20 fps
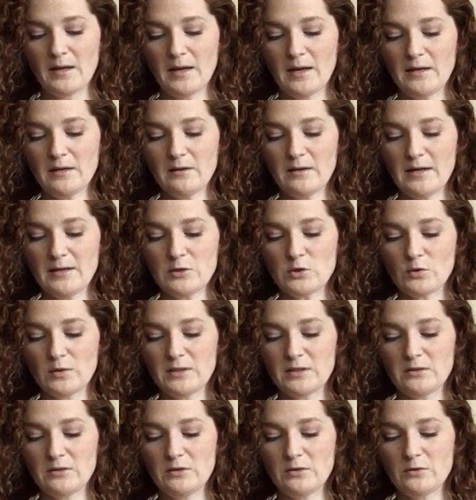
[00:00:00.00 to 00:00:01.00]
Ender had
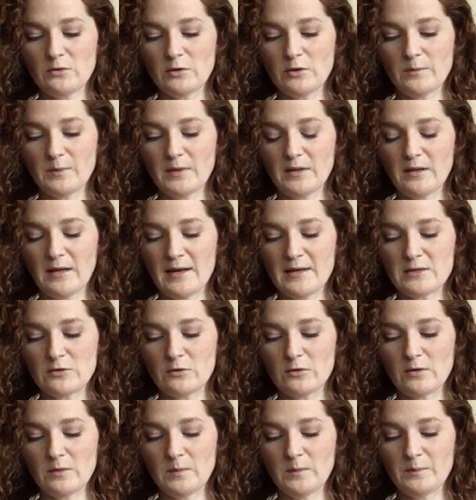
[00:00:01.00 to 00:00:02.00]
joined a new group, Eli's
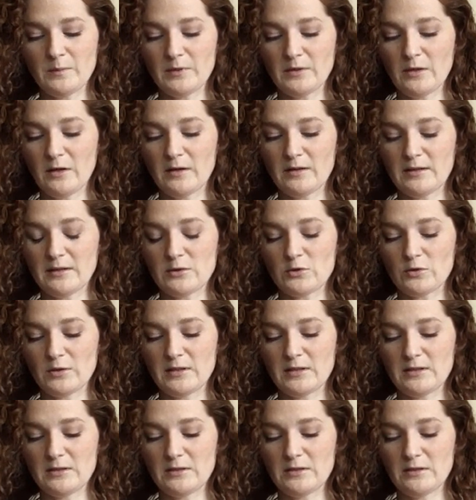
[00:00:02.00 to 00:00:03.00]
group. Bernard had
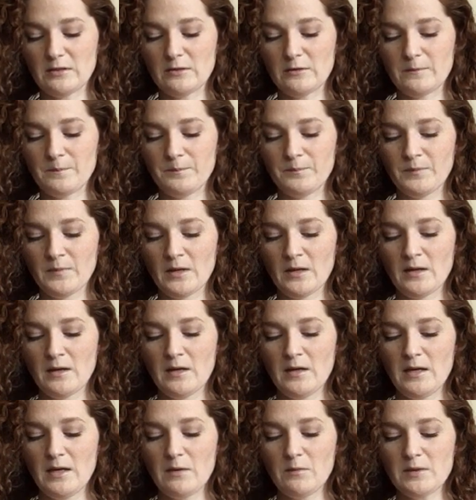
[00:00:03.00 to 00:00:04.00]
joined it too.
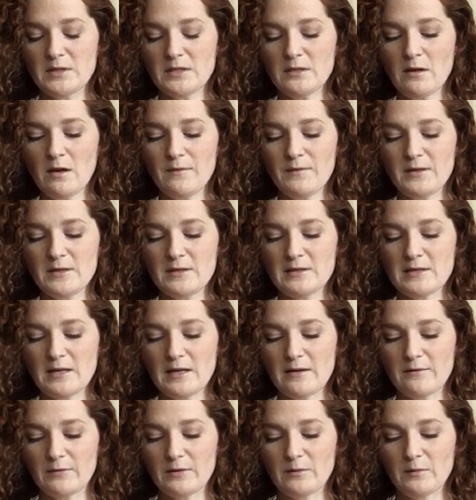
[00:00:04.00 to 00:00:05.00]
It wasn't obvious to
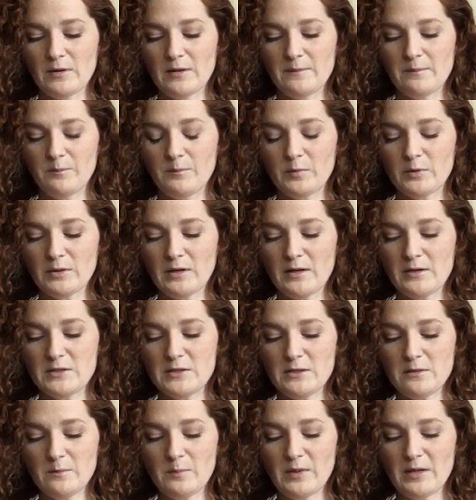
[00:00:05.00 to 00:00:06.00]
everyone. Bernard
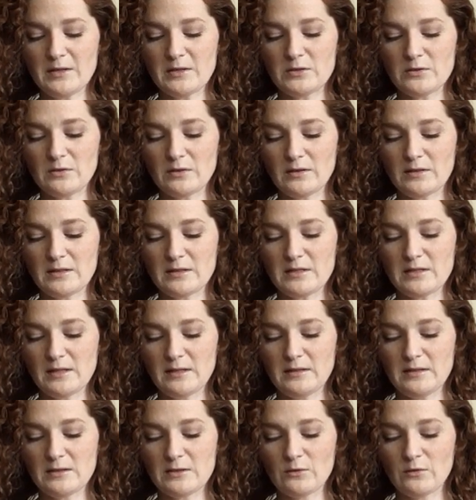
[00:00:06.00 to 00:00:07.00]
still blustered and
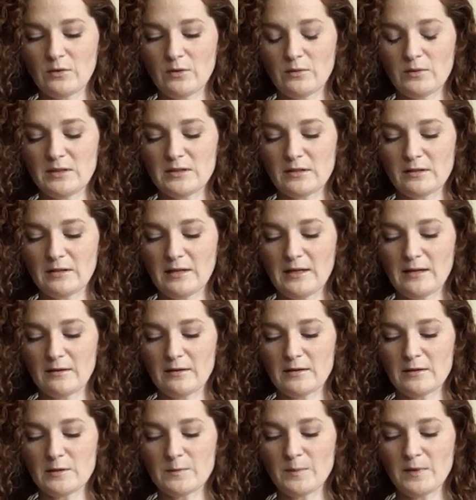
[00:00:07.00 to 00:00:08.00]
sent his cronies on
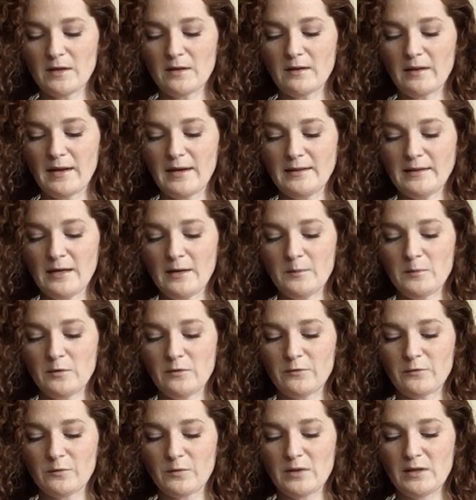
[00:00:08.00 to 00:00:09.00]
errands, but Eli now
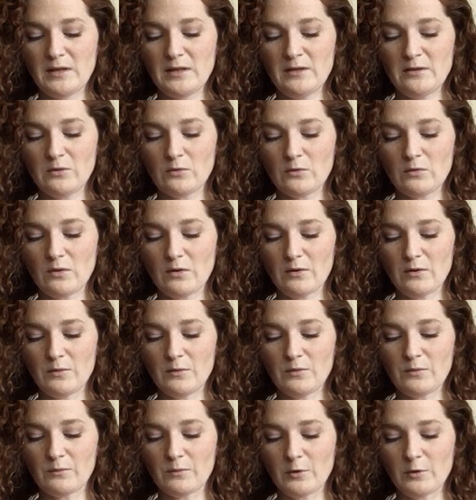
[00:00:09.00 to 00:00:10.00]
moved freely through the
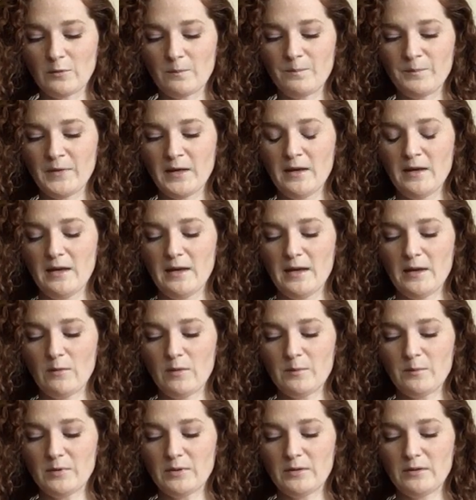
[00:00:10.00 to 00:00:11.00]
whole room, and
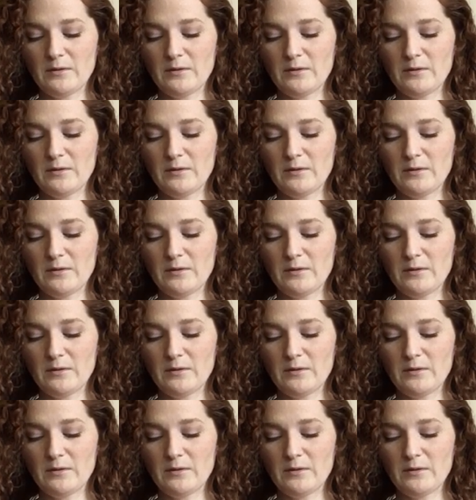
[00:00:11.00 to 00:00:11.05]
when